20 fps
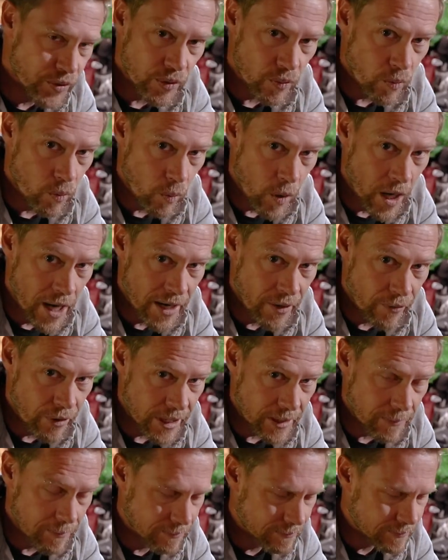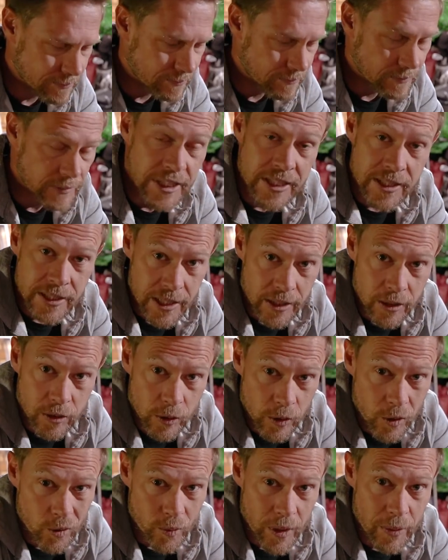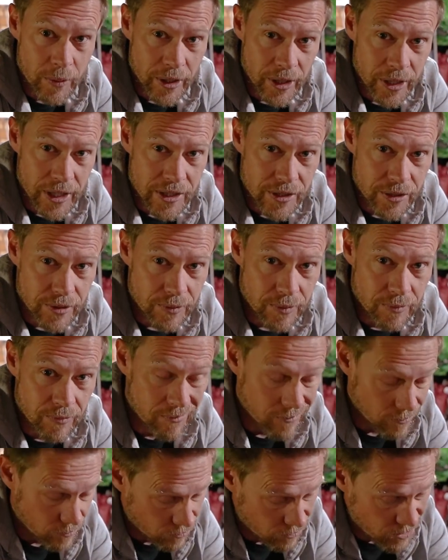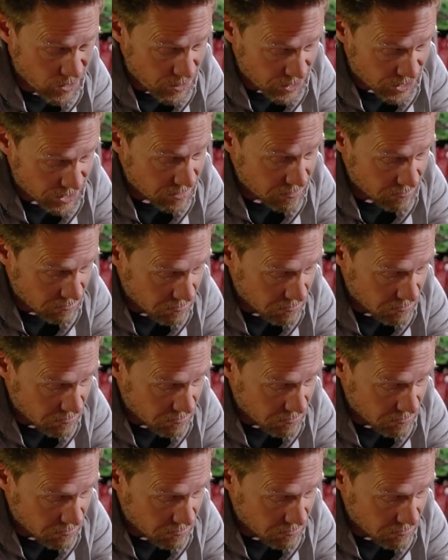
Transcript: the wiring. Let's take a look at where we're going to route it.